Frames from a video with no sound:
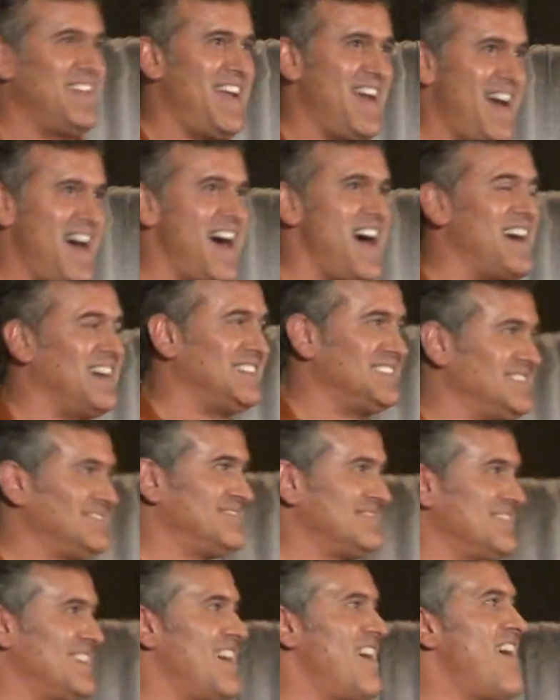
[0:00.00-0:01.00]

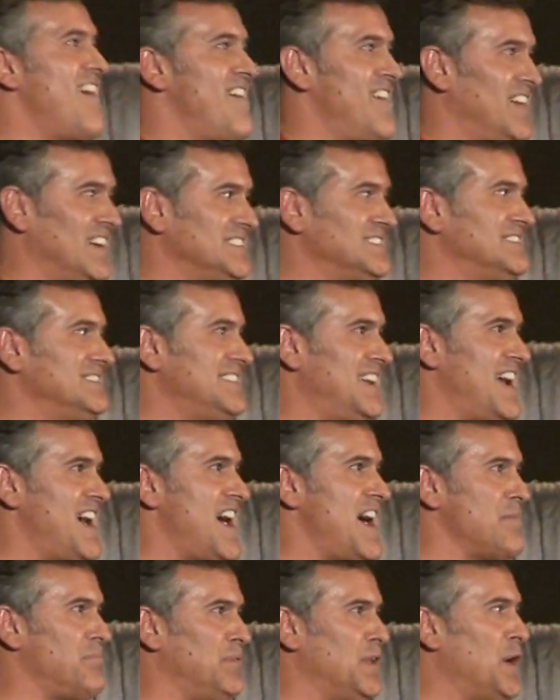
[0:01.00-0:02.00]
Yeah,
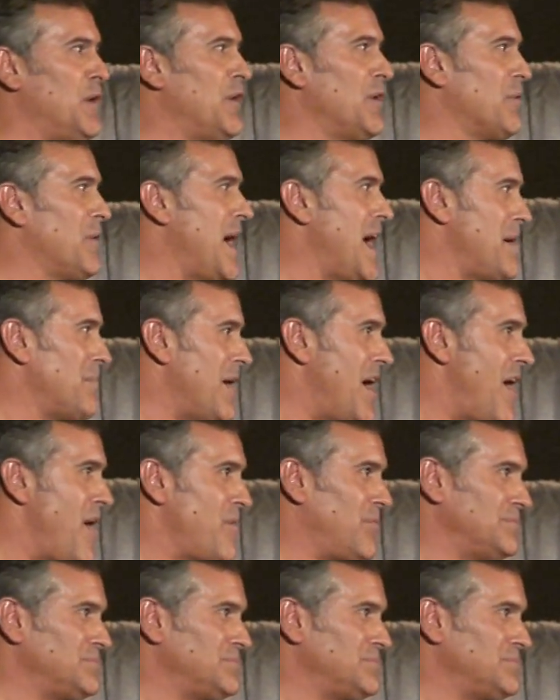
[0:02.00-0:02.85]
yeah, blow a rama.